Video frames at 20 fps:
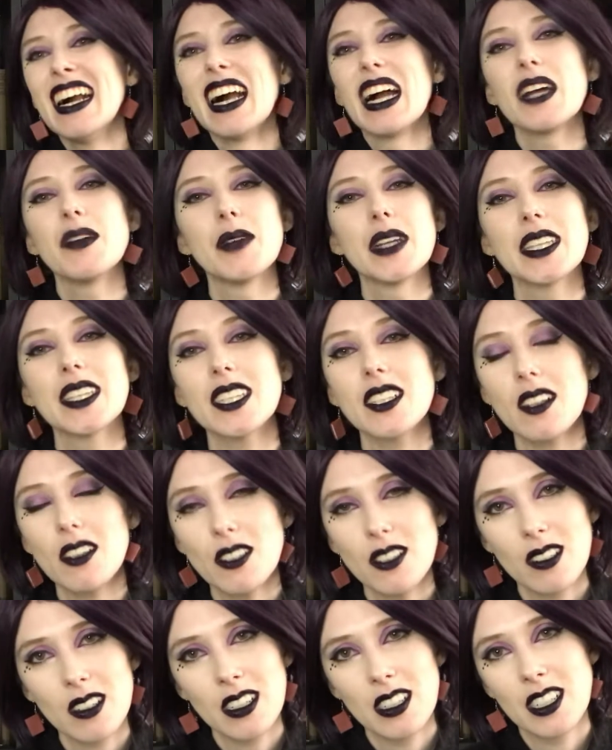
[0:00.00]
I mean, this
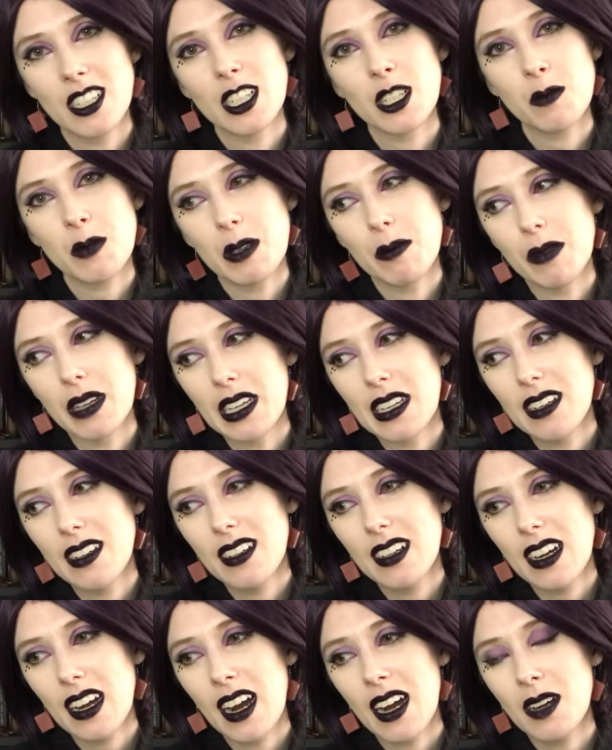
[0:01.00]
also could just be me.
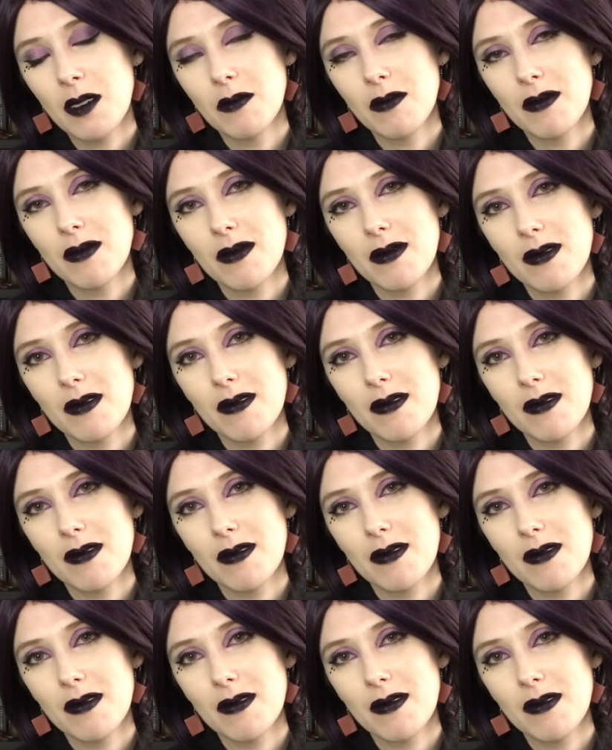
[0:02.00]
I'm